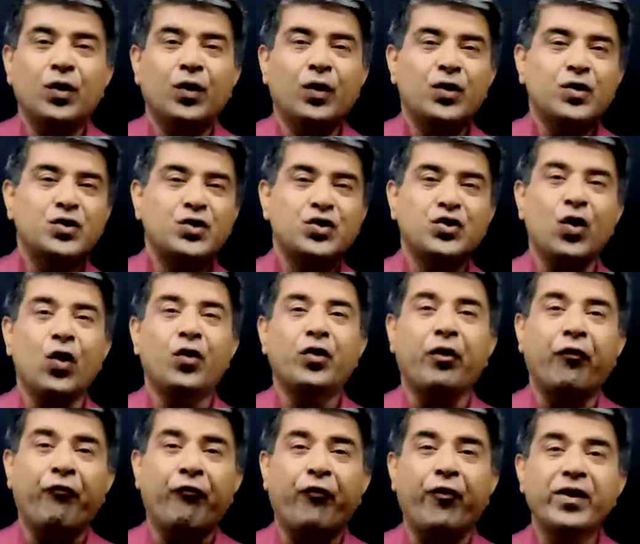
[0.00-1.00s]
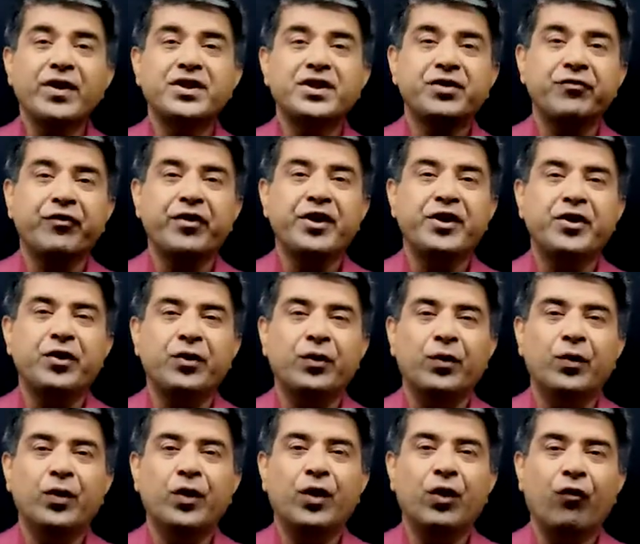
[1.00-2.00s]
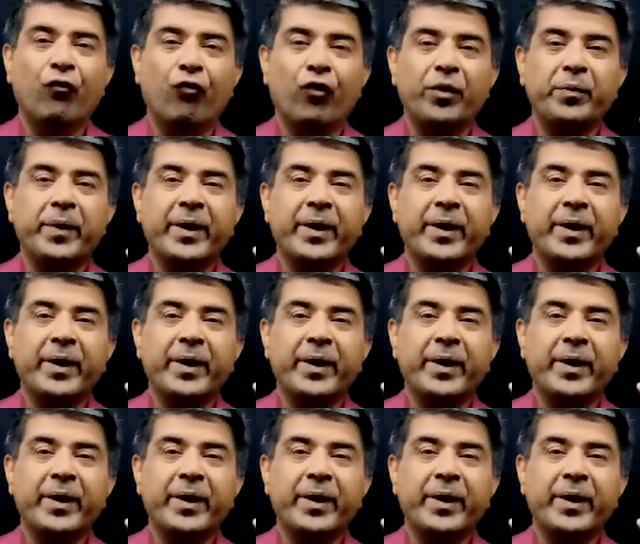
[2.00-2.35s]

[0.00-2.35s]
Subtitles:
So the first video would be